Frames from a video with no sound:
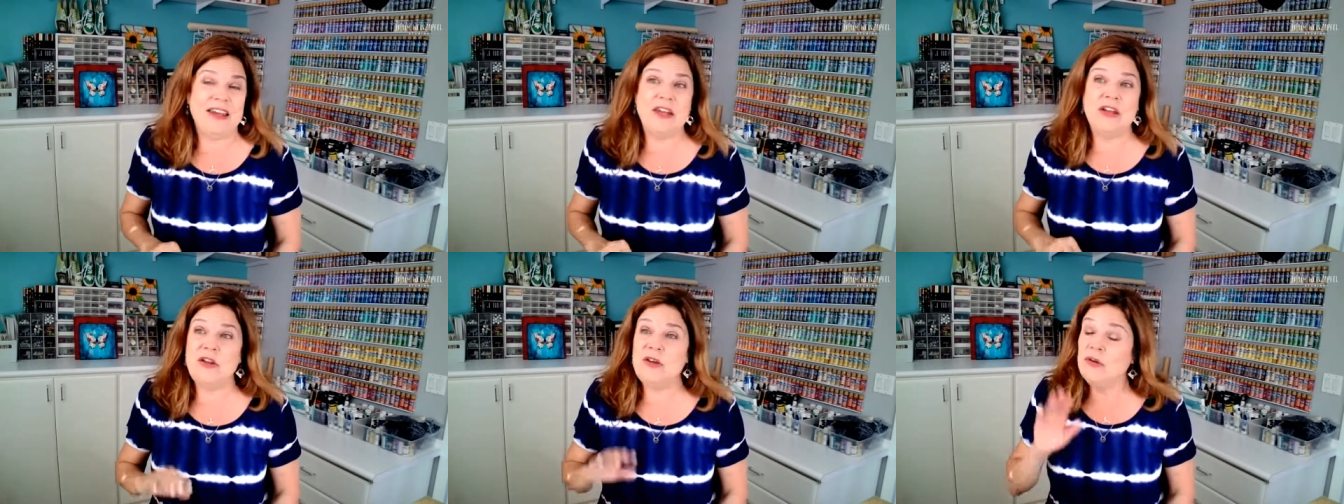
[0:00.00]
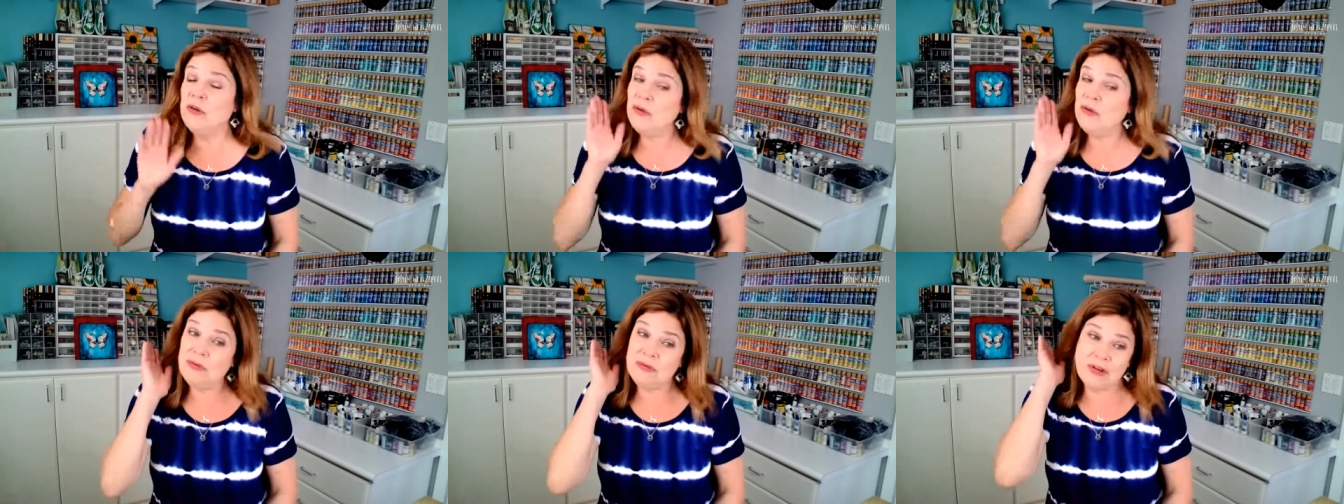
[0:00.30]

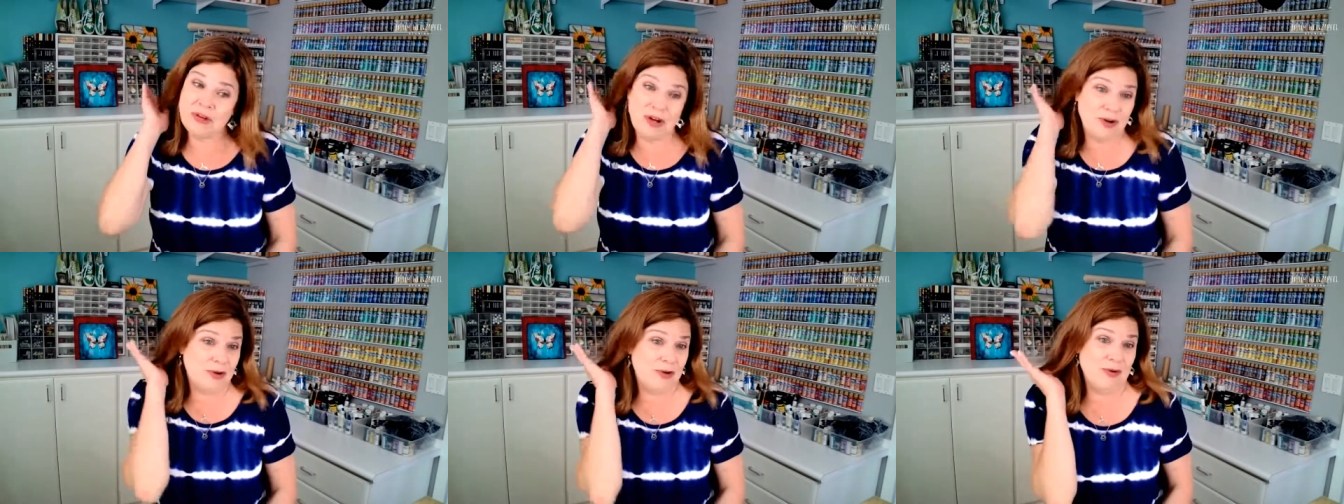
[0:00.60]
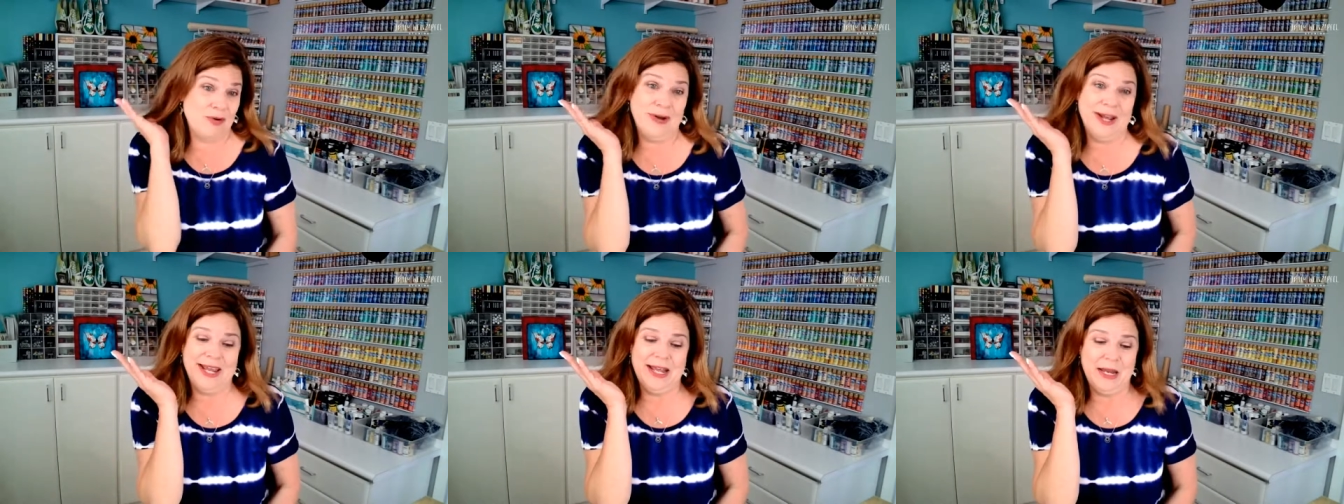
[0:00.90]
You
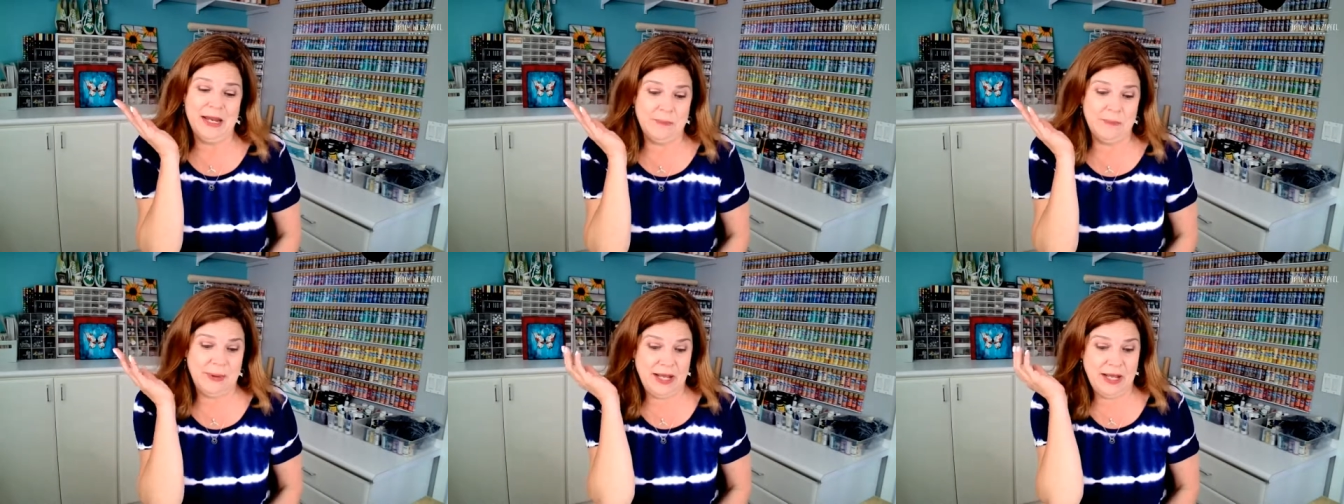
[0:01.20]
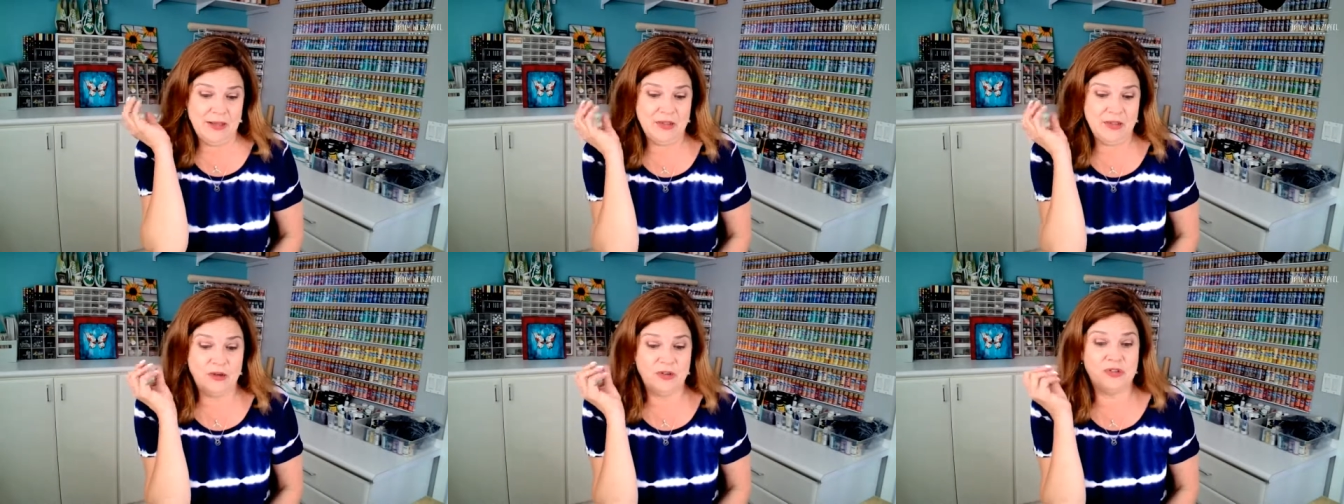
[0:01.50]
know it
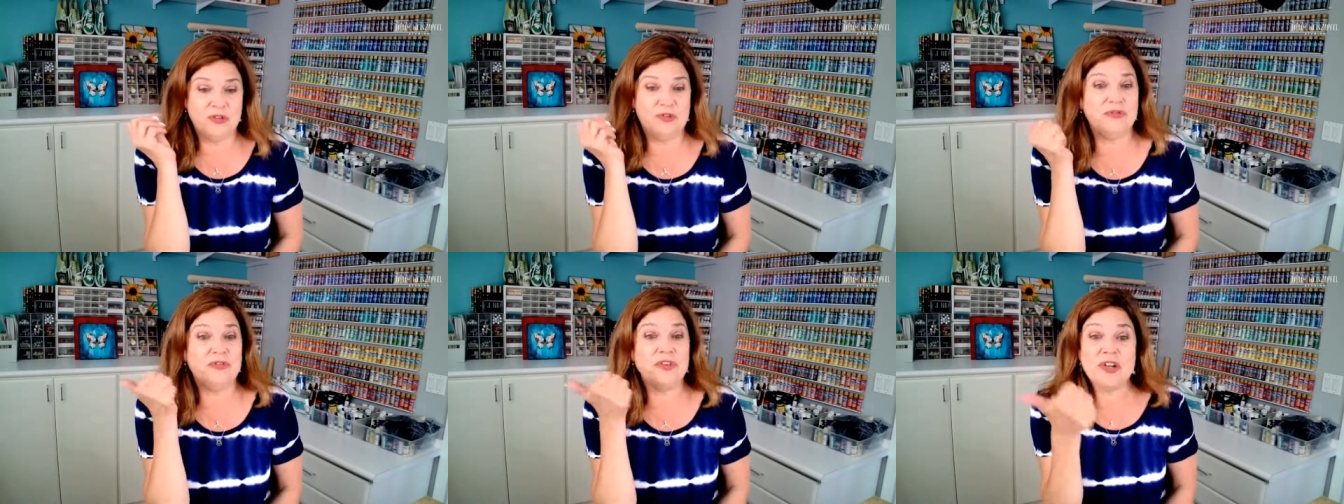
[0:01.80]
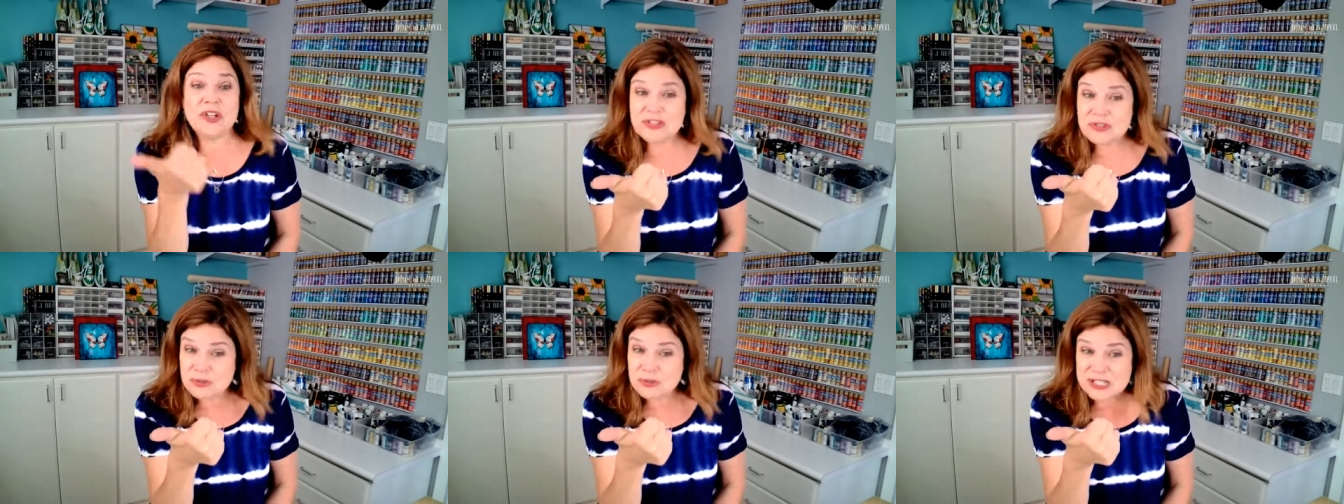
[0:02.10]
by those
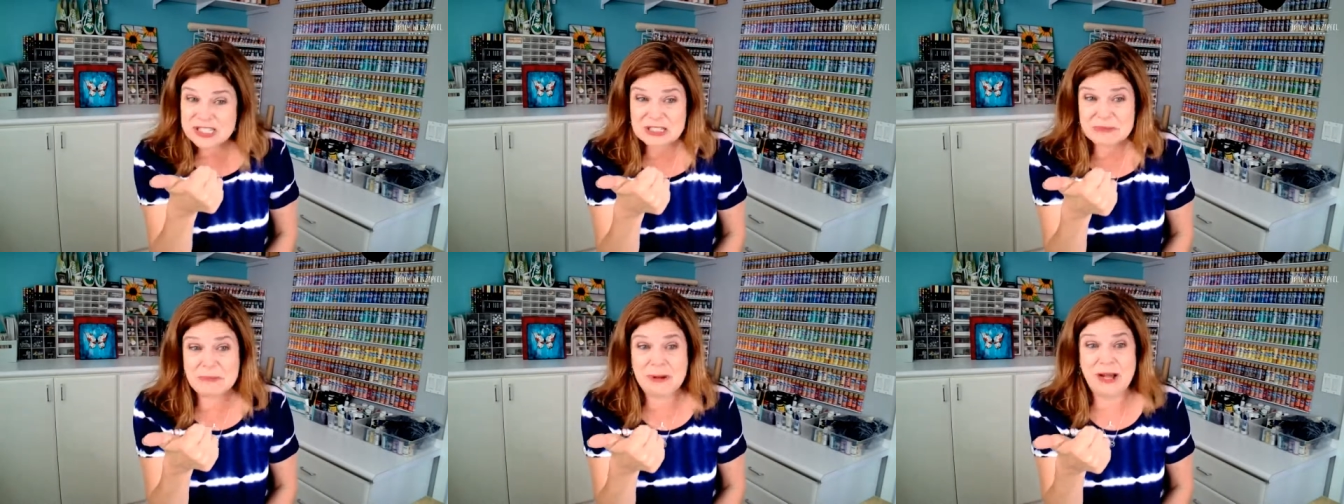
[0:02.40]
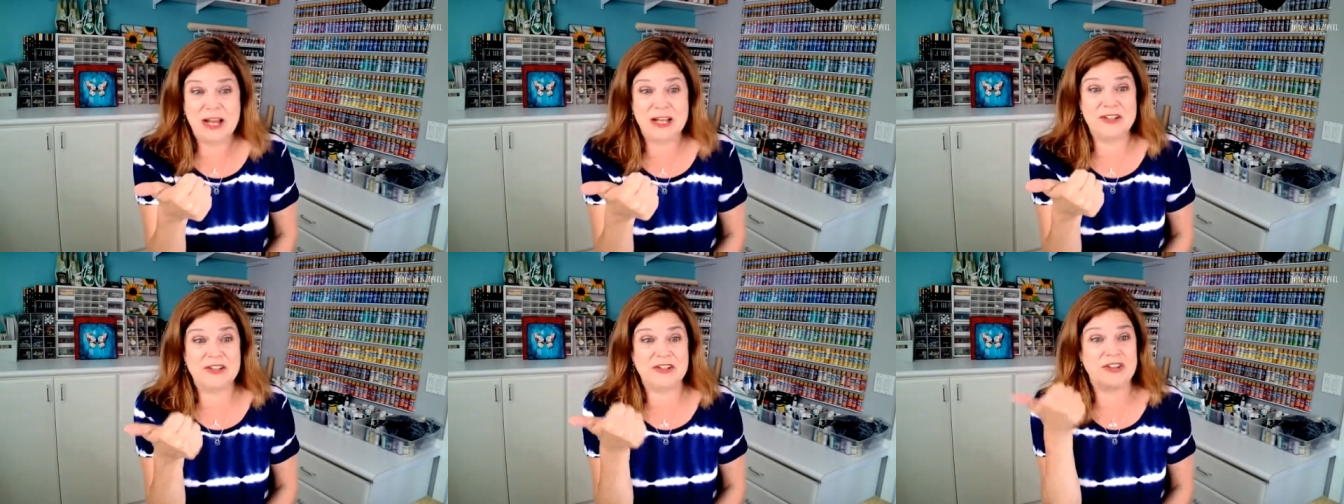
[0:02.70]
first
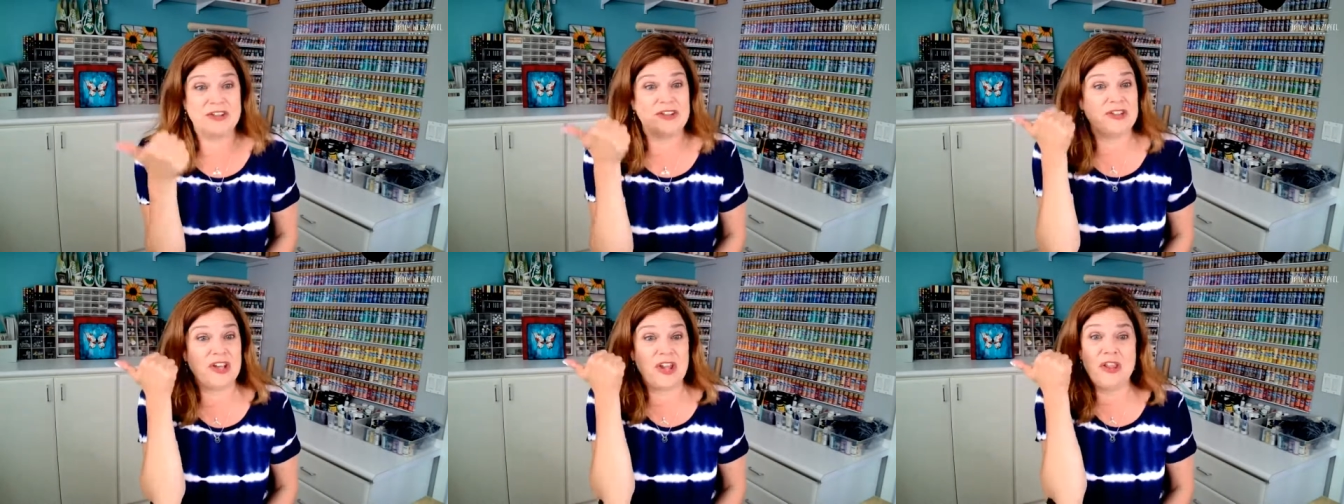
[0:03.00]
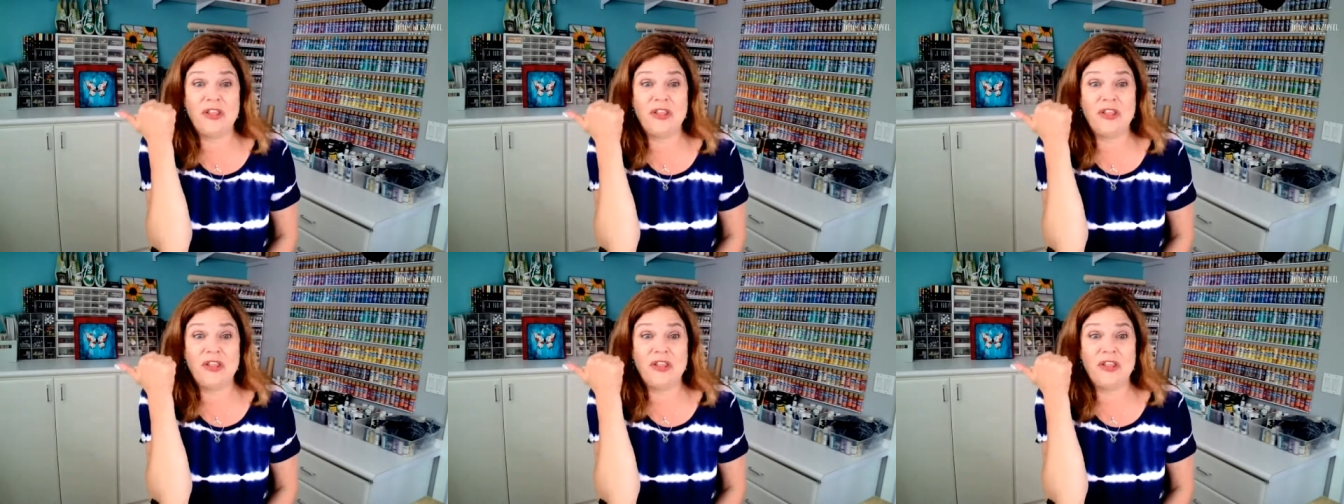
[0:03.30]
responders,